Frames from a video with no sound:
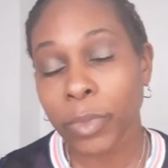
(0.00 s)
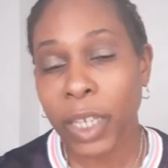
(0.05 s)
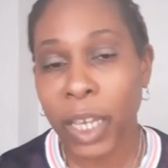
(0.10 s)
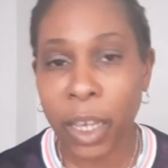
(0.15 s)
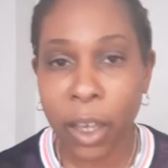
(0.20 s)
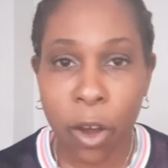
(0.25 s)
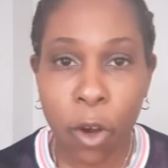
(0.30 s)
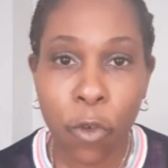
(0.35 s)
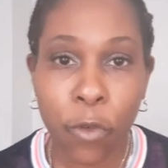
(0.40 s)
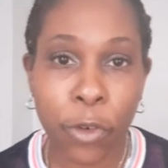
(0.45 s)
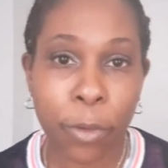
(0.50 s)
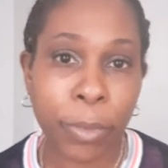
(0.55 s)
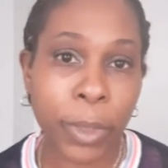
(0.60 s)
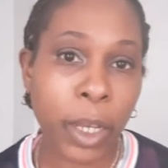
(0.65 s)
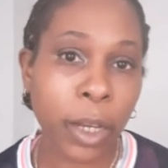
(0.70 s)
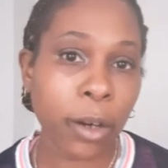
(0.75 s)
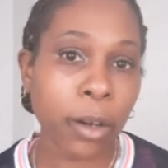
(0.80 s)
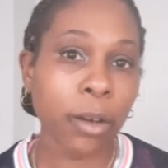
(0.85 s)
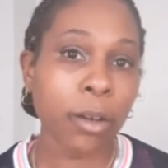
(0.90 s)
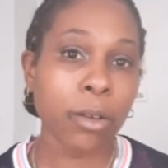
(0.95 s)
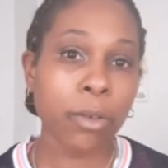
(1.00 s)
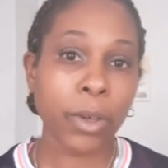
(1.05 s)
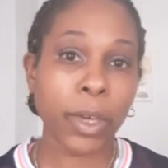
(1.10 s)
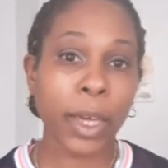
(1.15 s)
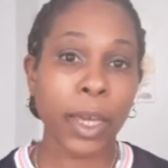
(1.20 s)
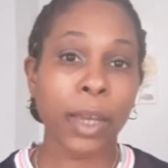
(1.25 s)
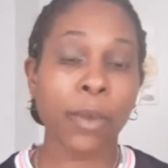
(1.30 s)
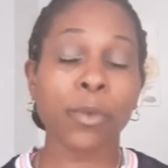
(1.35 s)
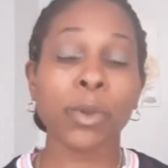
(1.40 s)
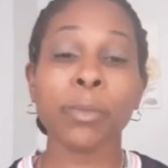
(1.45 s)
And go from there,
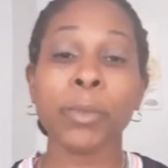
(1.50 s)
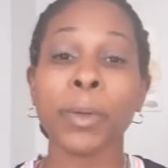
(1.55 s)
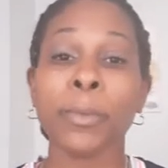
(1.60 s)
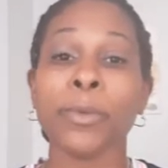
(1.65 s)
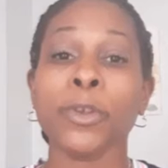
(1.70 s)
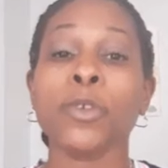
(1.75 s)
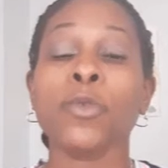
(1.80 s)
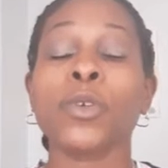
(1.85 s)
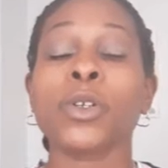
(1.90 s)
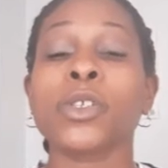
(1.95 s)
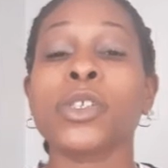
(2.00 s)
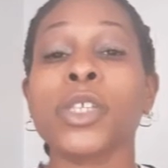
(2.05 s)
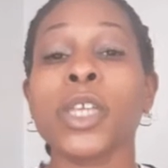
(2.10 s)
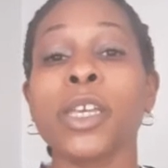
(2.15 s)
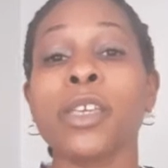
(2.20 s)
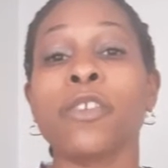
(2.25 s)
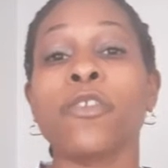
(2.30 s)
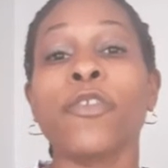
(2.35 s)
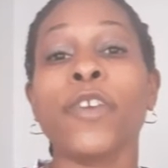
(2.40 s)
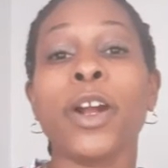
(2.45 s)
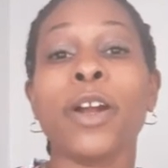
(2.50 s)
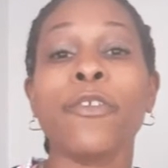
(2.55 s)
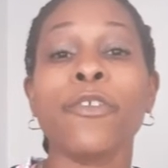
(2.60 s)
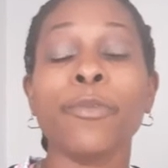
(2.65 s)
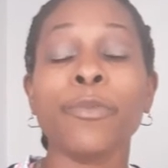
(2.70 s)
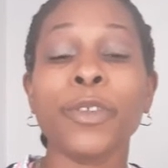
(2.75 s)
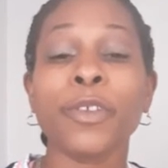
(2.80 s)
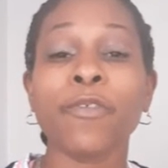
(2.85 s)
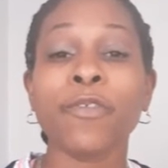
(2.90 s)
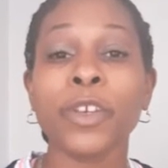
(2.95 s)
okay? And remember, you want to stay as far
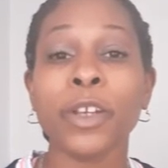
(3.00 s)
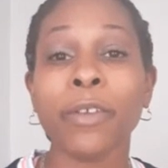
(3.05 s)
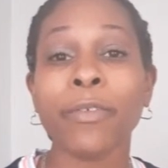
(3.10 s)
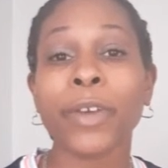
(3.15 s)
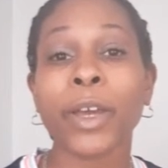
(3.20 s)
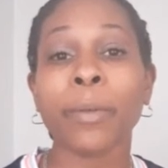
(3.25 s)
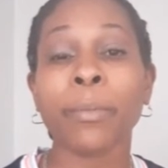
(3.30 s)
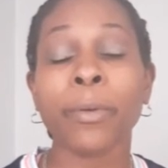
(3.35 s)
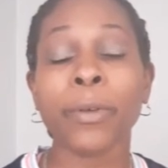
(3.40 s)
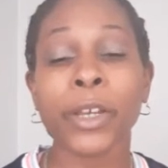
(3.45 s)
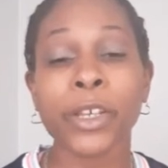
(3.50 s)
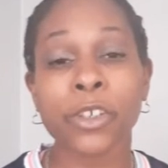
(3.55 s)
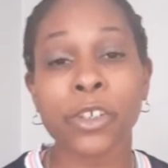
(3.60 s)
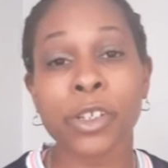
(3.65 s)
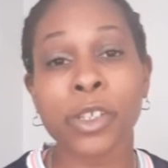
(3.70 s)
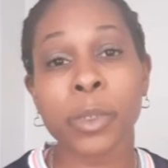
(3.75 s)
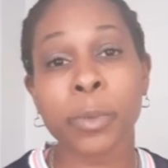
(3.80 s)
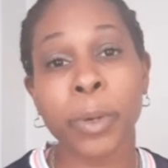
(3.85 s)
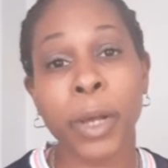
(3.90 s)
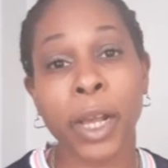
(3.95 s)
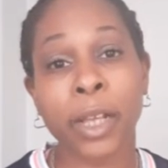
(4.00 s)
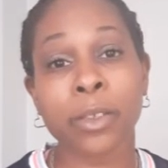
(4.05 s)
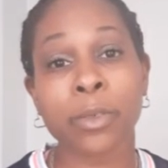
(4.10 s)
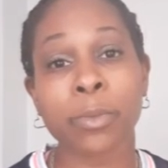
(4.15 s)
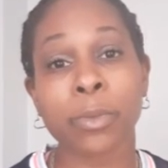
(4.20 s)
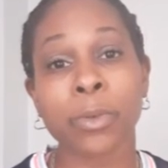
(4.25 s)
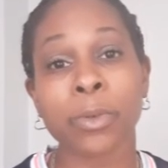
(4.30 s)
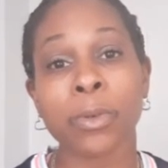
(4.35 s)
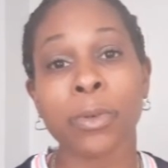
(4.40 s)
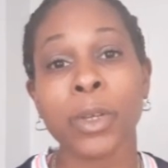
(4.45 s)
from the fear vibration as
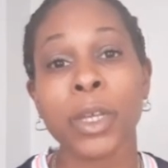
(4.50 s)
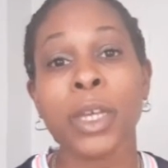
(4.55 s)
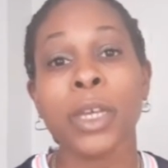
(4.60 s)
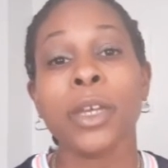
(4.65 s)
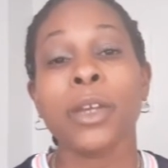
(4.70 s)
possible.